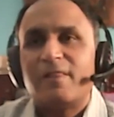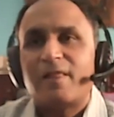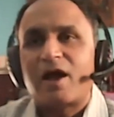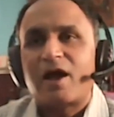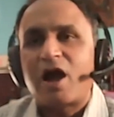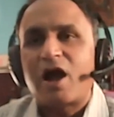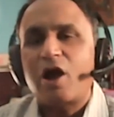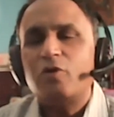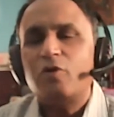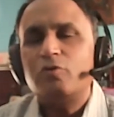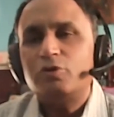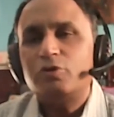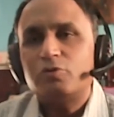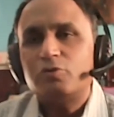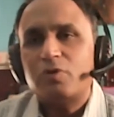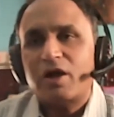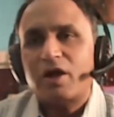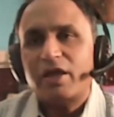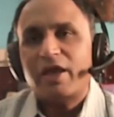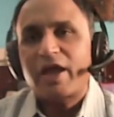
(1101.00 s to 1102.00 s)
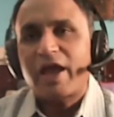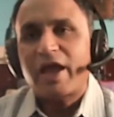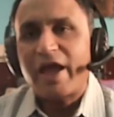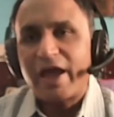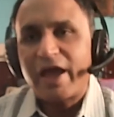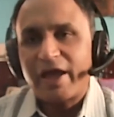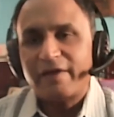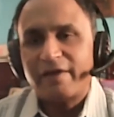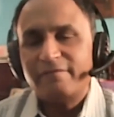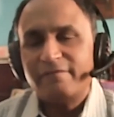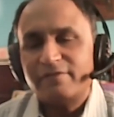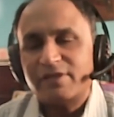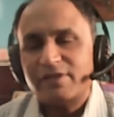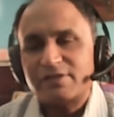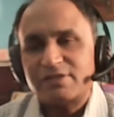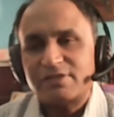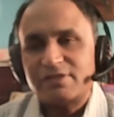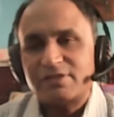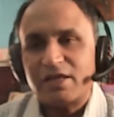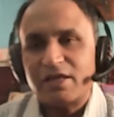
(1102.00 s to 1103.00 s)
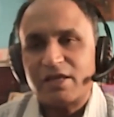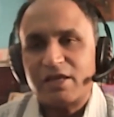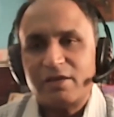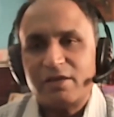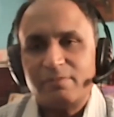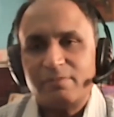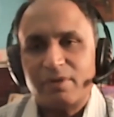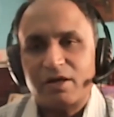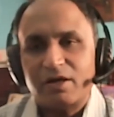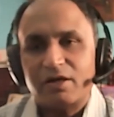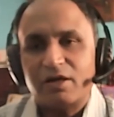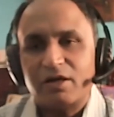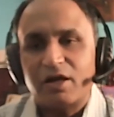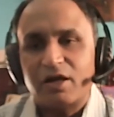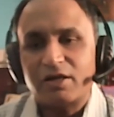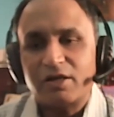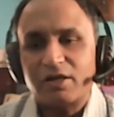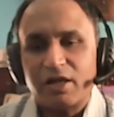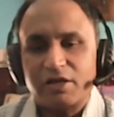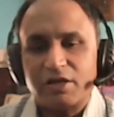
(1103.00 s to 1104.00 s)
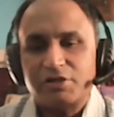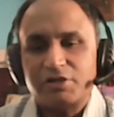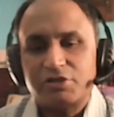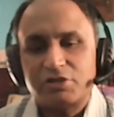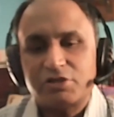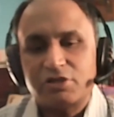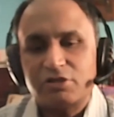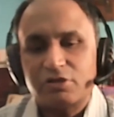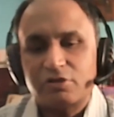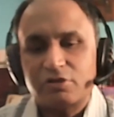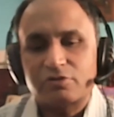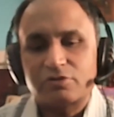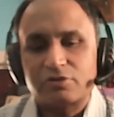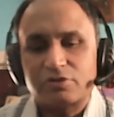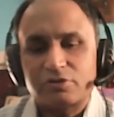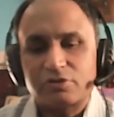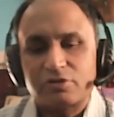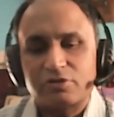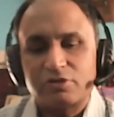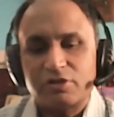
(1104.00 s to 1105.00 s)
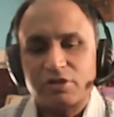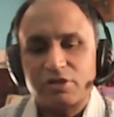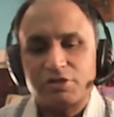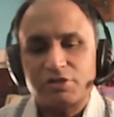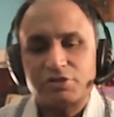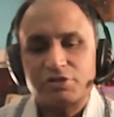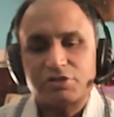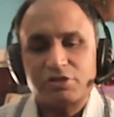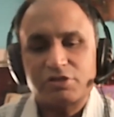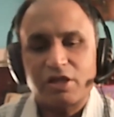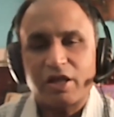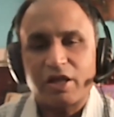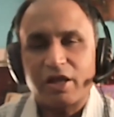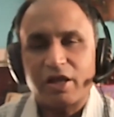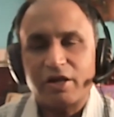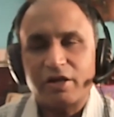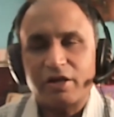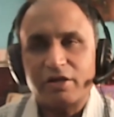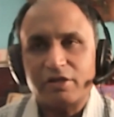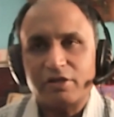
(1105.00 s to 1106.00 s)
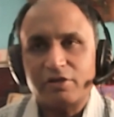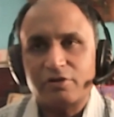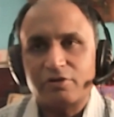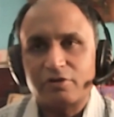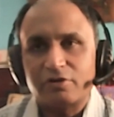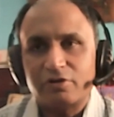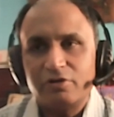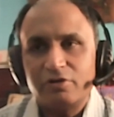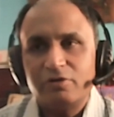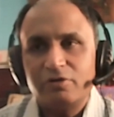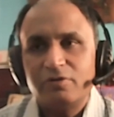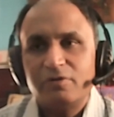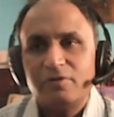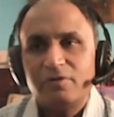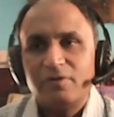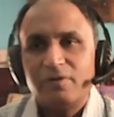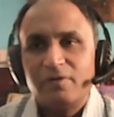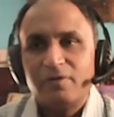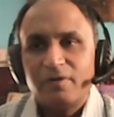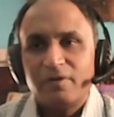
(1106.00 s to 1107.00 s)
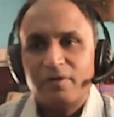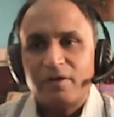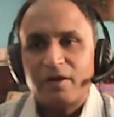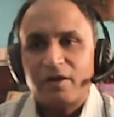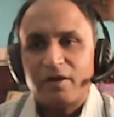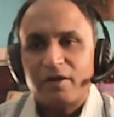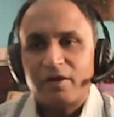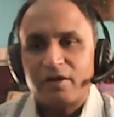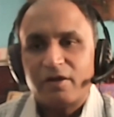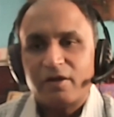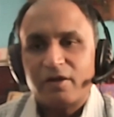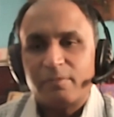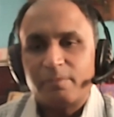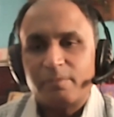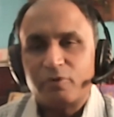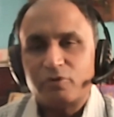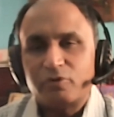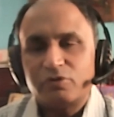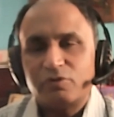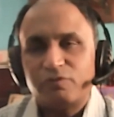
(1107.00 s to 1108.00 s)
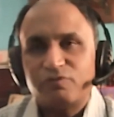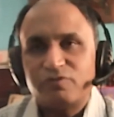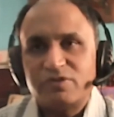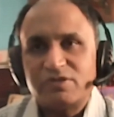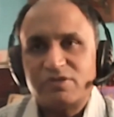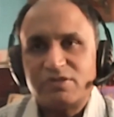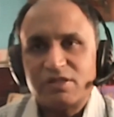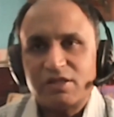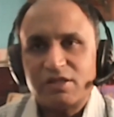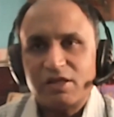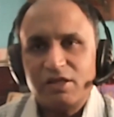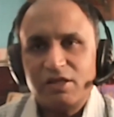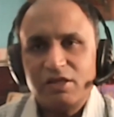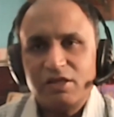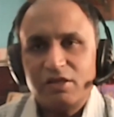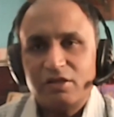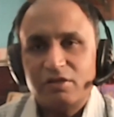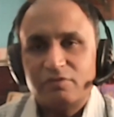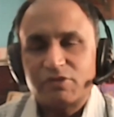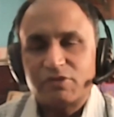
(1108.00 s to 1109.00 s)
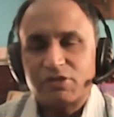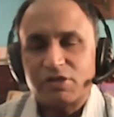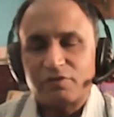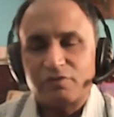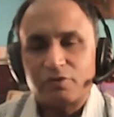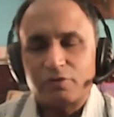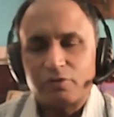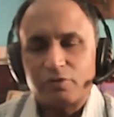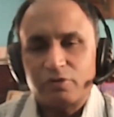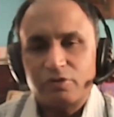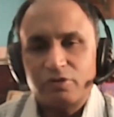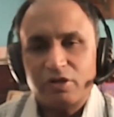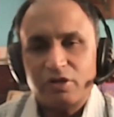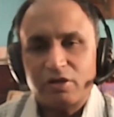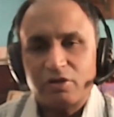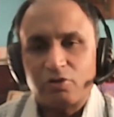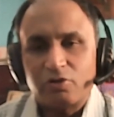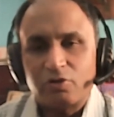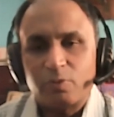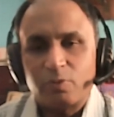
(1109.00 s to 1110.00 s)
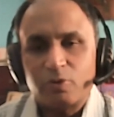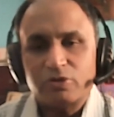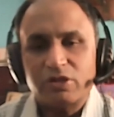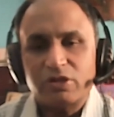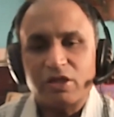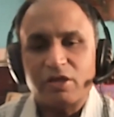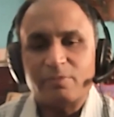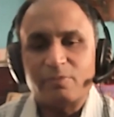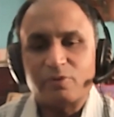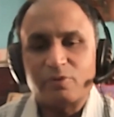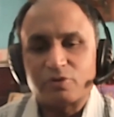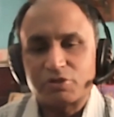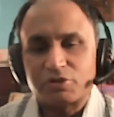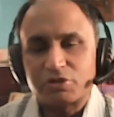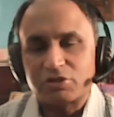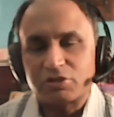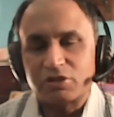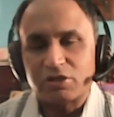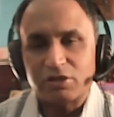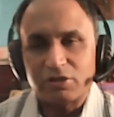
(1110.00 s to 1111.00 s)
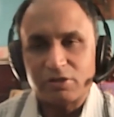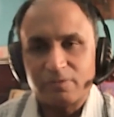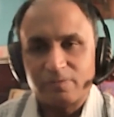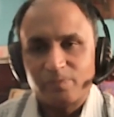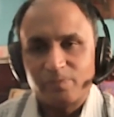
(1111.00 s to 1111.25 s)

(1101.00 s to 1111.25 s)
how do I have the same attention, consolidation, and recall, both physically, which I've told you, and both emotionally.